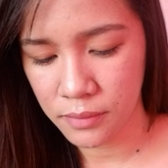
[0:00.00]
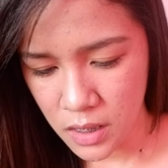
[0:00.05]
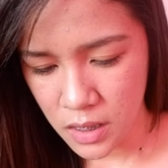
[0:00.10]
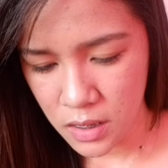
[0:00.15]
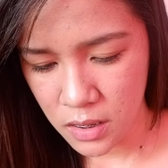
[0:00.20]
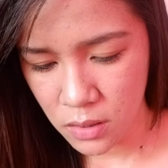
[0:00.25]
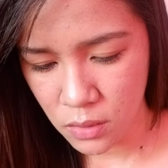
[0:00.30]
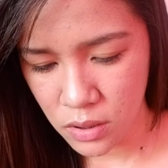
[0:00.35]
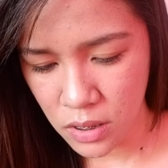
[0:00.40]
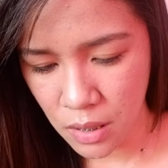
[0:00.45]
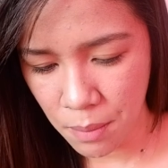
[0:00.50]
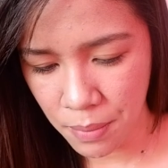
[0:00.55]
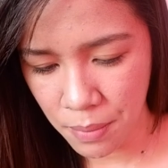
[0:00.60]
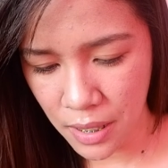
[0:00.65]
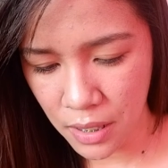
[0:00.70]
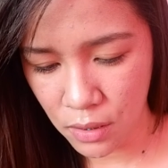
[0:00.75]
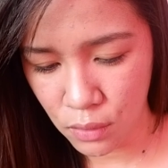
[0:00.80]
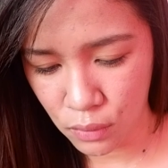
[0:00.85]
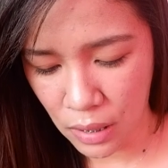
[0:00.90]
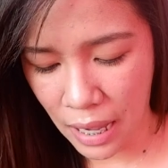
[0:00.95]
So, syempre,
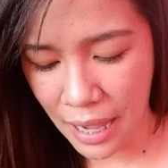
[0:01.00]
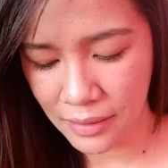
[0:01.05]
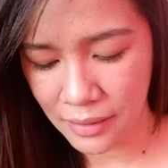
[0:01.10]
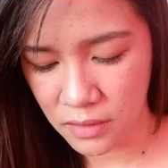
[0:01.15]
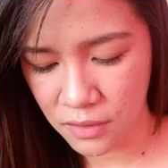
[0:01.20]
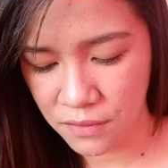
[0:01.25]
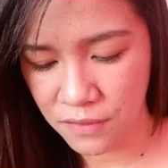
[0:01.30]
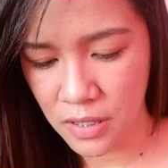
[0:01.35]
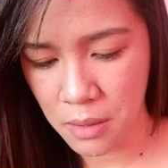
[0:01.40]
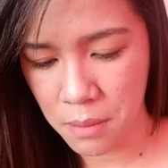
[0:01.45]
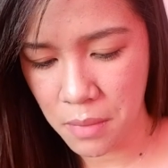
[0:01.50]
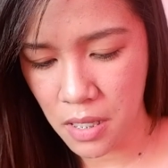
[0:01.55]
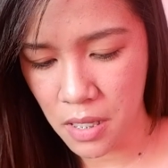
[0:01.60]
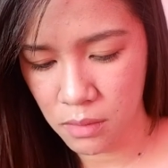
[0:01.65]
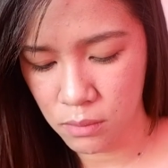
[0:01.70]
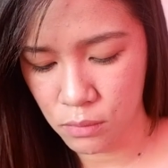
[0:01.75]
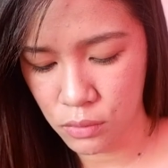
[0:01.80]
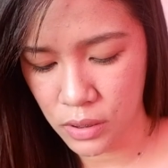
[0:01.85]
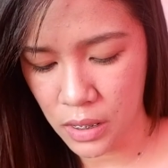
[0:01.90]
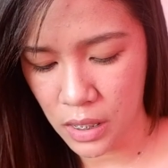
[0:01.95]
yung active
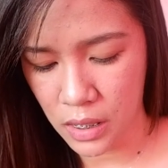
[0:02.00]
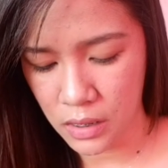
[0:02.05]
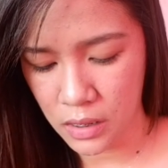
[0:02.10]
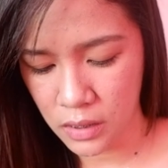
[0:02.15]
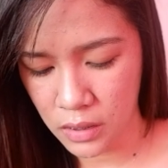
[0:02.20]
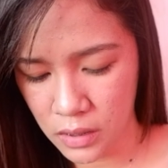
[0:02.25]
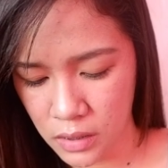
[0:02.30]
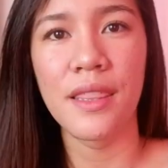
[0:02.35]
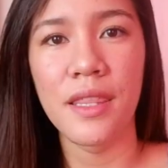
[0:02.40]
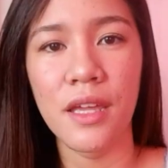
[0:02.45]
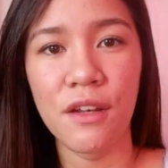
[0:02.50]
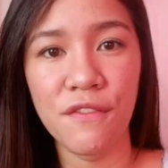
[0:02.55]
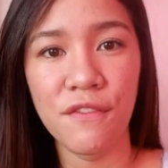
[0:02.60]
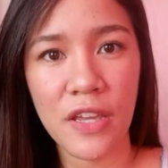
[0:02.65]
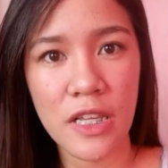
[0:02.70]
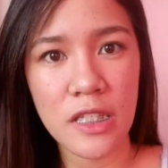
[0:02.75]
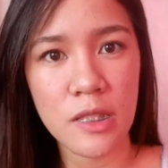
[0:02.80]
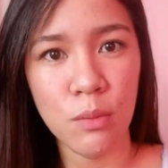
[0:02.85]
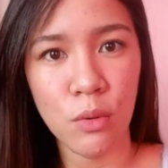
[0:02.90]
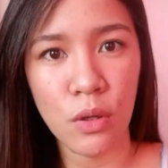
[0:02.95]
email mo din. And then,
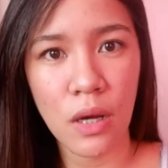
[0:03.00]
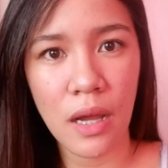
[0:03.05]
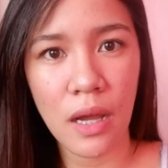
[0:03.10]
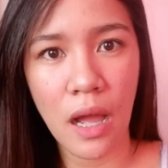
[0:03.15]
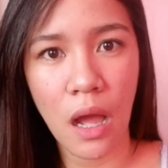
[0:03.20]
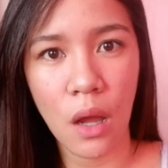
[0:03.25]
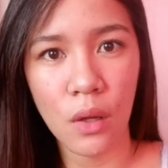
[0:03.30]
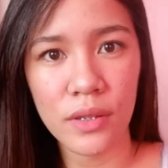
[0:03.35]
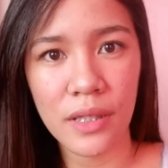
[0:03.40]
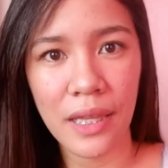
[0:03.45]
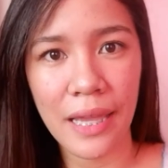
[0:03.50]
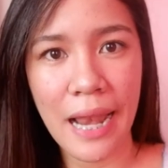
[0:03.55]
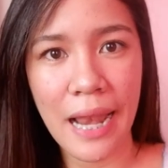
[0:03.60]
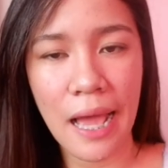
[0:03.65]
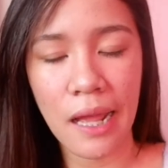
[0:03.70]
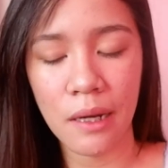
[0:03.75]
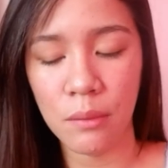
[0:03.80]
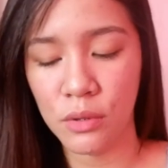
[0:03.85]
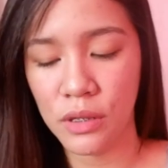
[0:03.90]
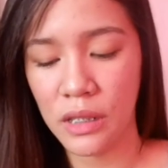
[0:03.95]
Facebook account.
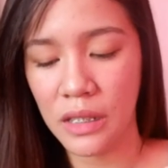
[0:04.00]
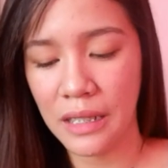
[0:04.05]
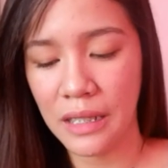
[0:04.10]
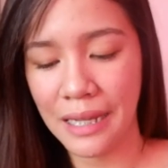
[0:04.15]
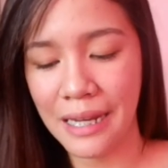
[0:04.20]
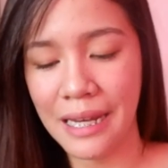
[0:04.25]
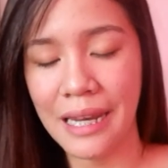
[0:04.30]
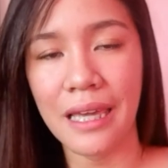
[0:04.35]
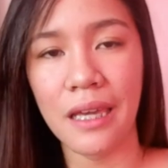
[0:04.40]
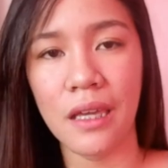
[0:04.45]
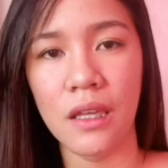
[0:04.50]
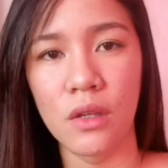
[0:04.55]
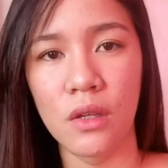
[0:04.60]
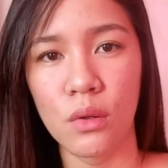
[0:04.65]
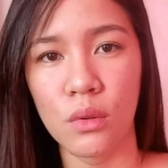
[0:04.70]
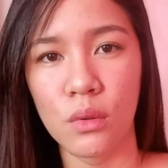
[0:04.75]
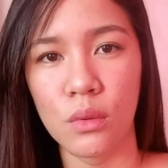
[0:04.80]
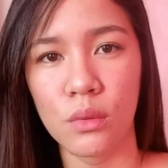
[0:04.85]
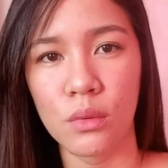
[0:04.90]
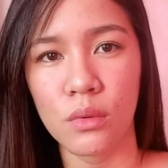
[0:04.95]
Kailangan mo din ilink
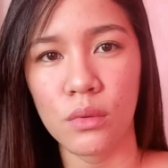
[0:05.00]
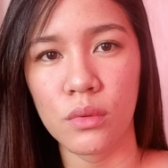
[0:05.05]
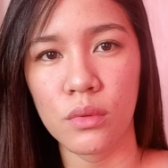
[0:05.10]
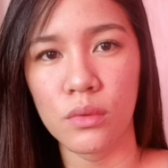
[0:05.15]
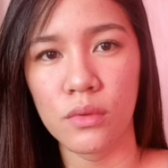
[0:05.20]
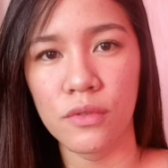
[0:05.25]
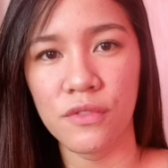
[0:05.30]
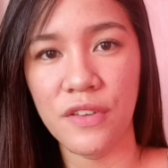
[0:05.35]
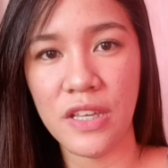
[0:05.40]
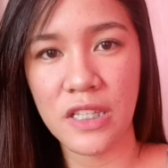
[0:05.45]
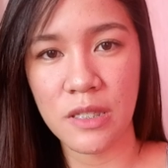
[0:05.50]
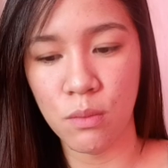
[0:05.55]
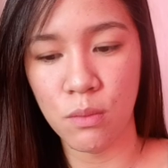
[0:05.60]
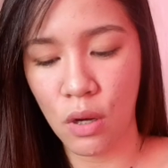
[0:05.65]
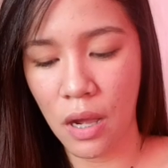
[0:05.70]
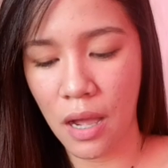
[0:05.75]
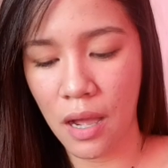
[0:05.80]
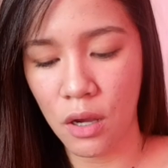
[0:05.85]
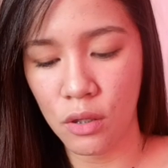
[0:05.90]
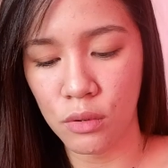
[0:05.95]
yung
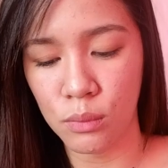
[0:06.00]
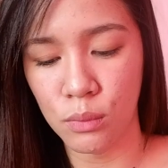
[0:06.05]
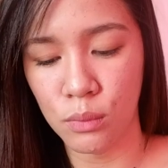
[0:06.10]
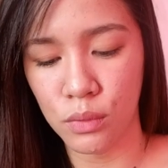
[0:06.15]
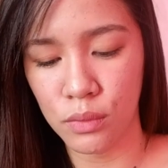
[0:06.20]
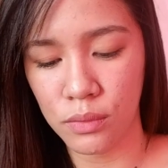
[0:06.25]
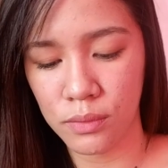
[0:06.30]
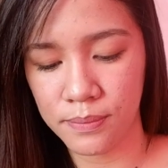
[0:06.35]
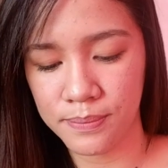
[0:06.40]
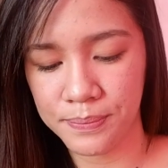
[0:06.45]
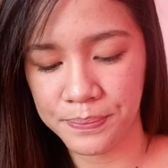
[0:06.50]
Facebook account mo.